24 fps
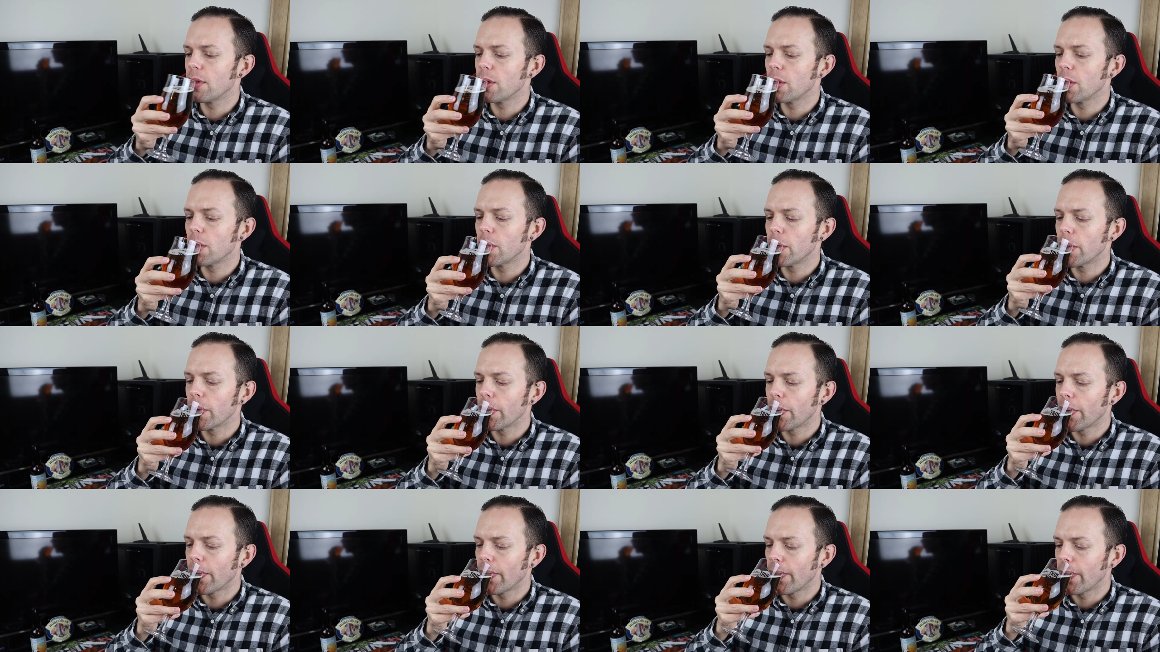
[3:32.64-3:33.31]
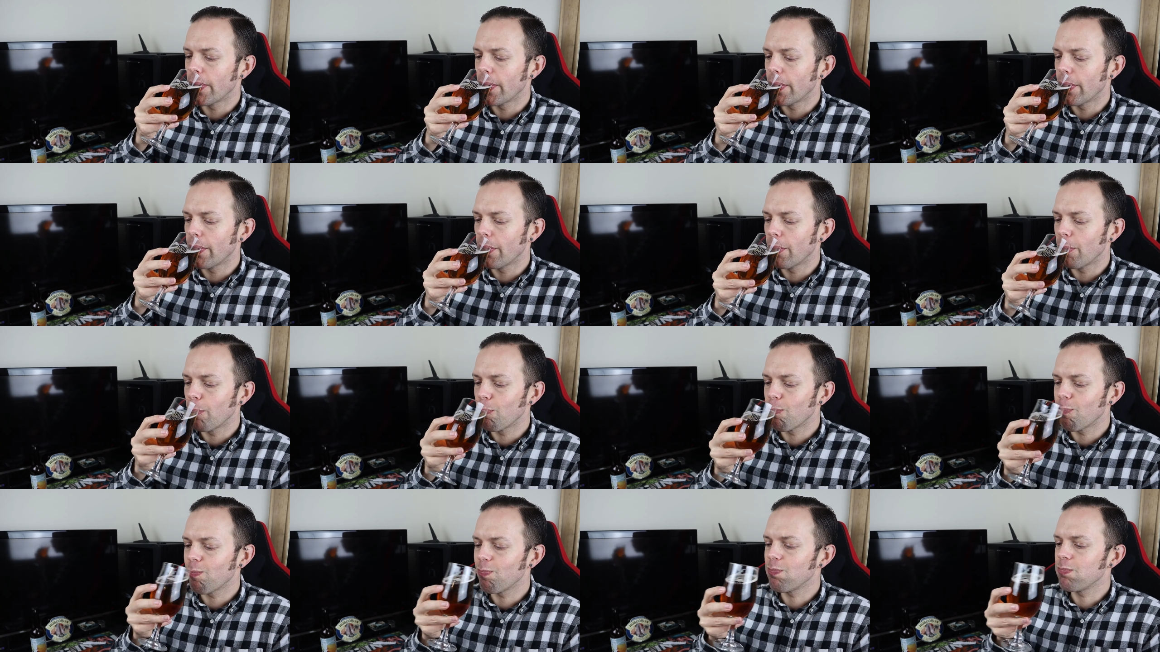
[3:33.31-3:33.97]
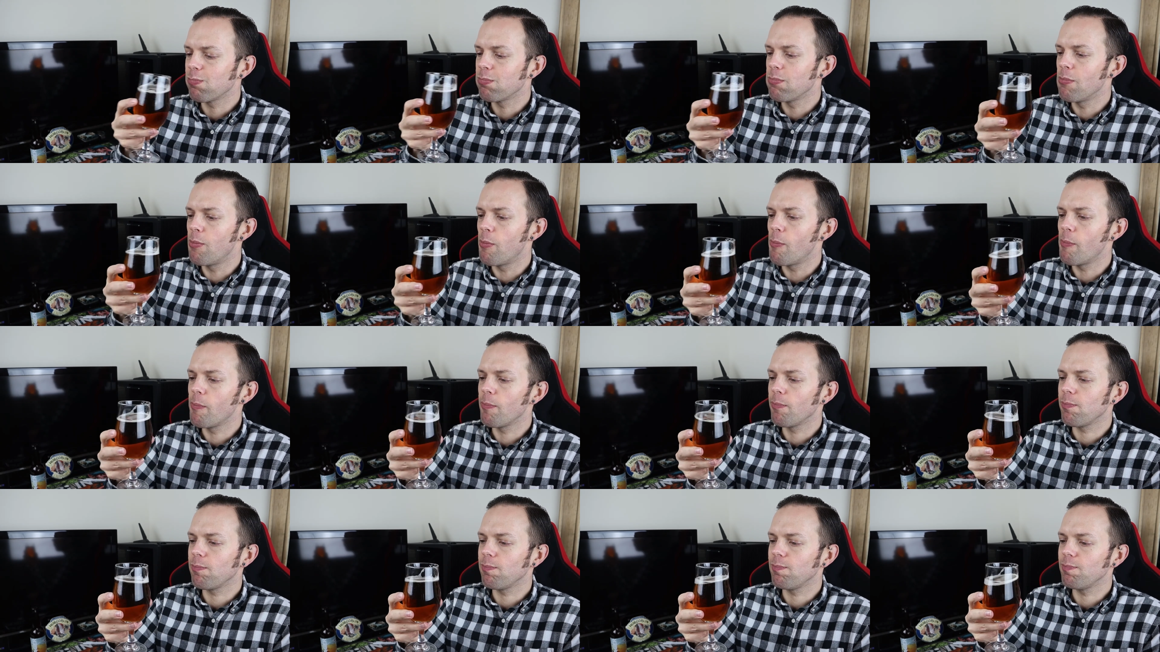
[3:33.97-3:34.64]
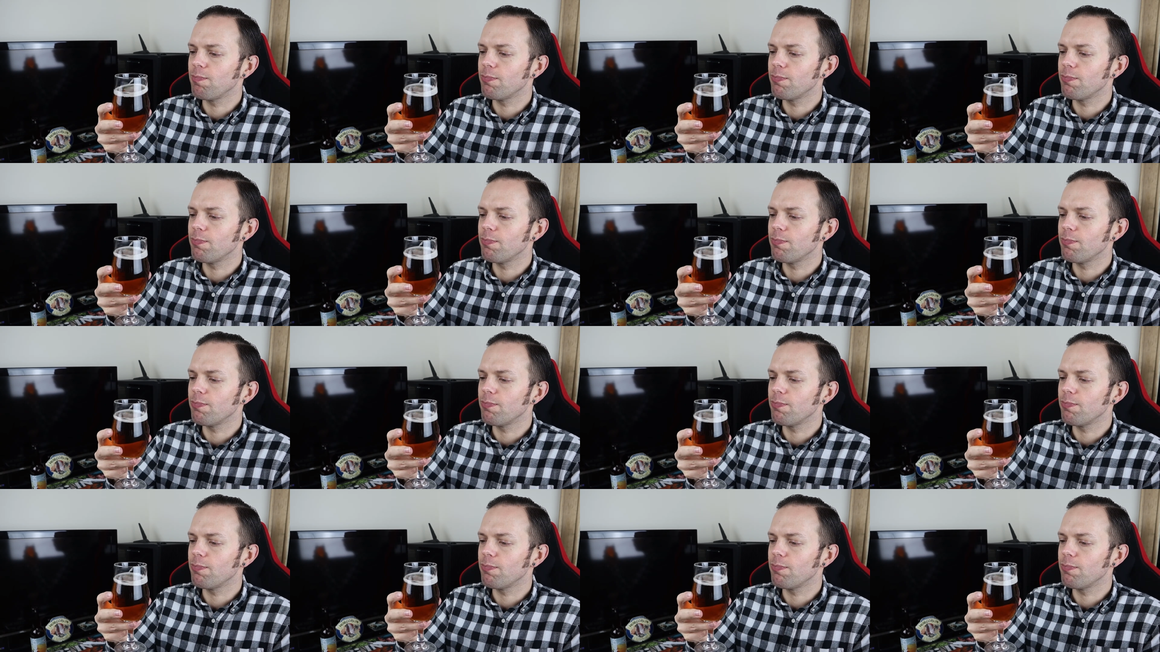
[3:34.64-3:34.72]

(no one is talking)